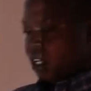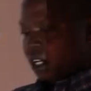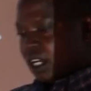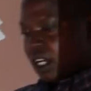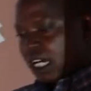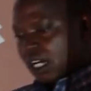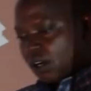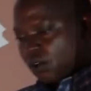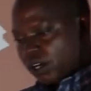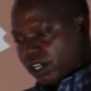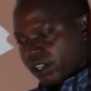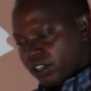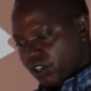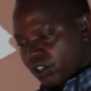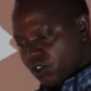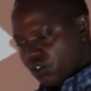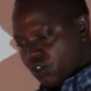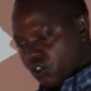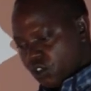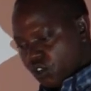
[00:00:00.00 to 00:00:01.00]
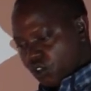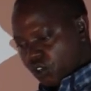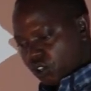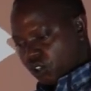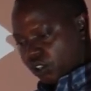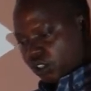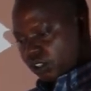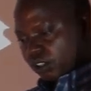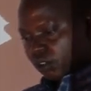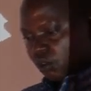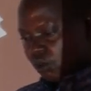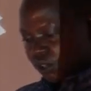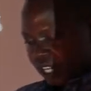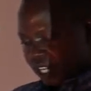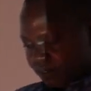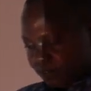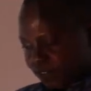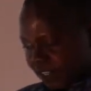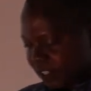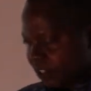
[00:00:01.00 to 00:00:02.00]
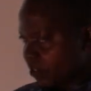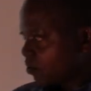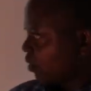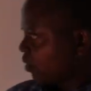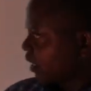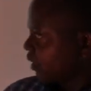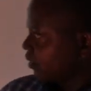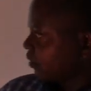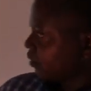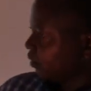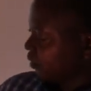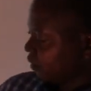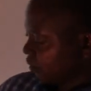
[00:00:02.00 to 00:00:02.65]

Now, what you do with the first one?